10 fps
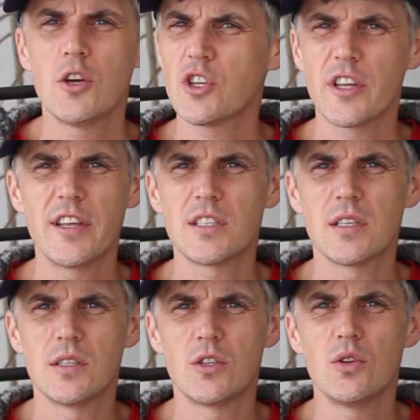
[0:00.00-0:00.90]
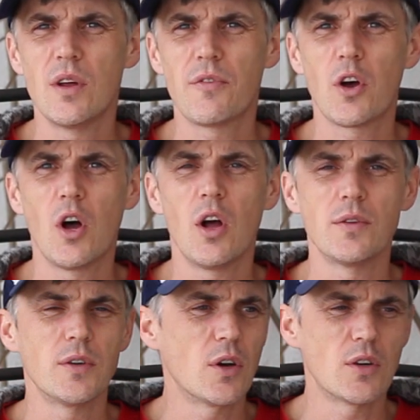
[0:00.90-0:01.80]
Usually this isn't too
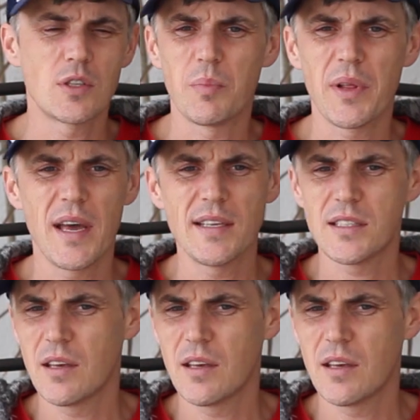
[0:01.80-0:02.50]
difficult. You go to some place,